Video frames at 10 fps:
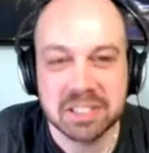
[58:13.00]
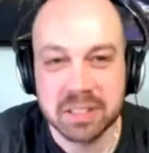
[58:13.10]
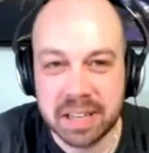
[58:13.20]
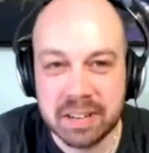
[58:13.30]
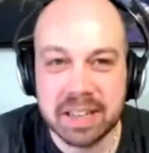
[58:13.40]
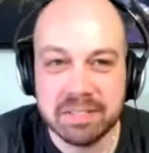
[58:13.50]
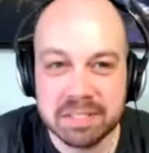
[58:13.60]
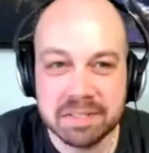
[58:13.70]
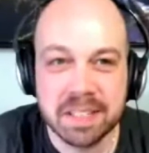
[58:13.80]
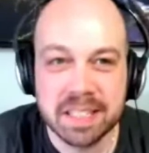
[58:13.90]
Yeah. So now I
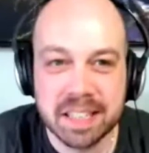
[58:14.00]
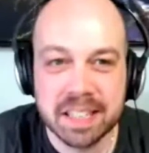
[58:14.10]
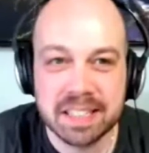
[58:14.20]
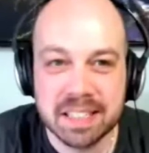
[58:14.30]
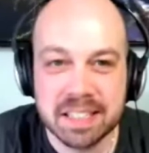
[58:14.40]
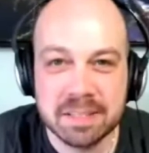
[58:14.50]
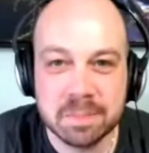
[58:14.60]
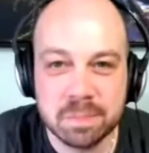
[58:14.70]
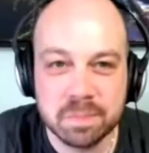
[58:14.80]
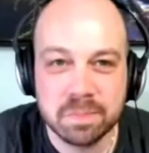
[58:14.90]
have to find that
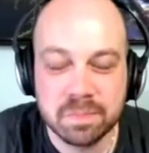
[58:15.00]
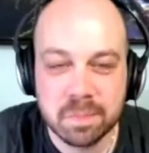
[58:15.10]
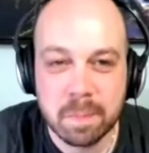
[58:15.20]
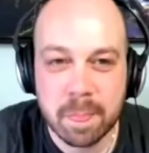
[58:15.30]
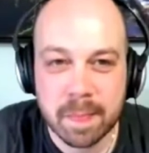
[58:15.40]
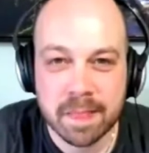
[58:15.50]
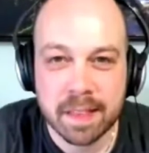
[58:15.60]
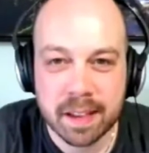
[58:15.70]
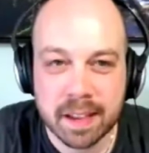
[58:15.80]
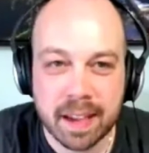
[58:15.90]
um,
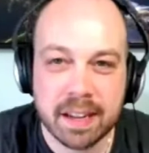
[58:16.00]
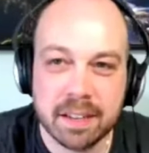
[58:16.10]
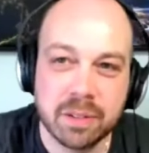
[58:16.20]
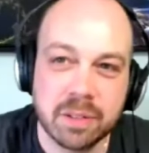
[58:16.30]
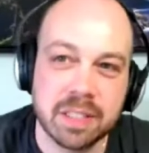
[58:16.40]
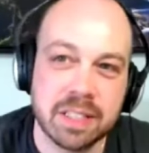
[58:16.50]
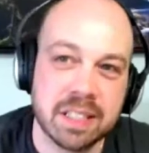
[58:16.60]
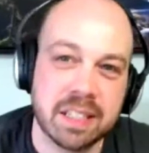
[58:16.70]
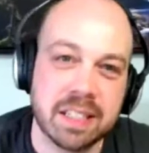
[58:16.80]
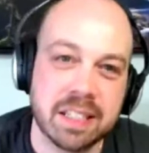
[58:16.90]
that
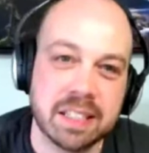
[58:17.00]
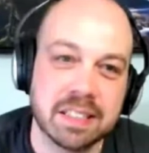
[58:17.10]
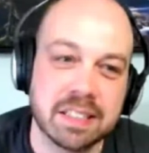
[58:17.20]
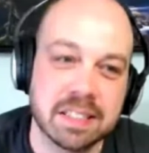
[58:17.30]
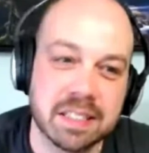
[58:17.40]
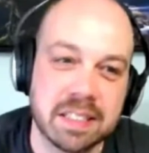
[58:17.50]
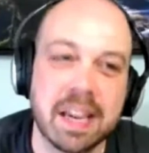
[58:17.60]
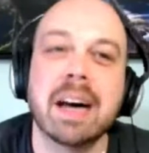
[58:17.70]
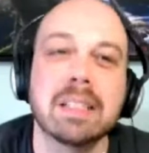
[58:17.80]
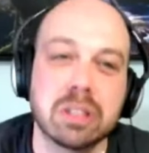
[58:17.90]
category and
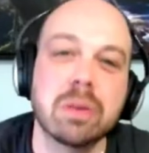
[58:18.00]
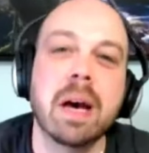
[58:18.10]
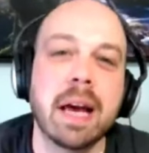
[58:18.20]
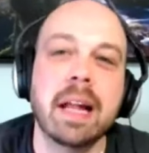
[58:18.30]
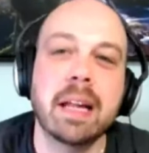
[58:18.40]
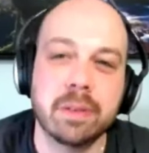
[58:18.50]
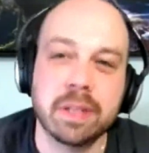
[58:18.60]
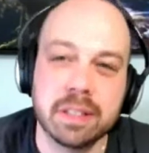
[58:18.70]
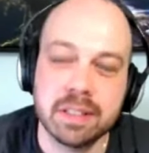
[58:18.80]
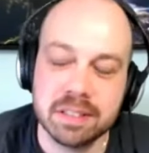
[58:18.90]
yeah. So
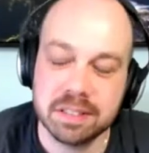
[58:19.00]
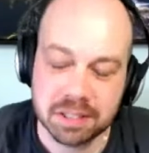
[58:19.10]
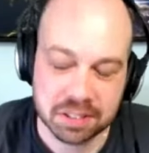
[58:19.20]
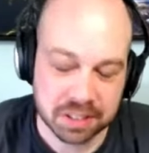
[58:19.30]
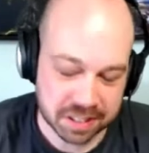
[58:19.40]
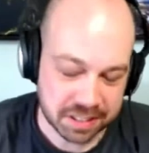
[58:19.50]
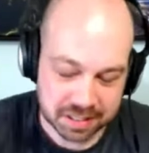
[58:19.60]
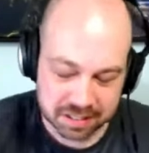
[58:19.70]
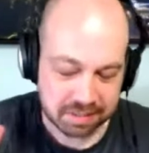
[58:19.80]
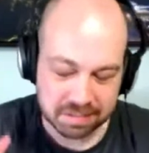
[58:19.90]
anyway,
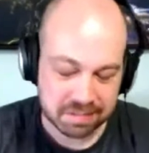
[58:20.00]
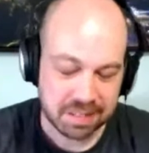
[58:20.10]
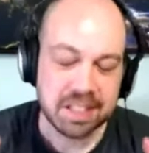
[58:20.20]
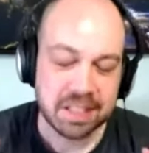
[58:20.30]
sorry to.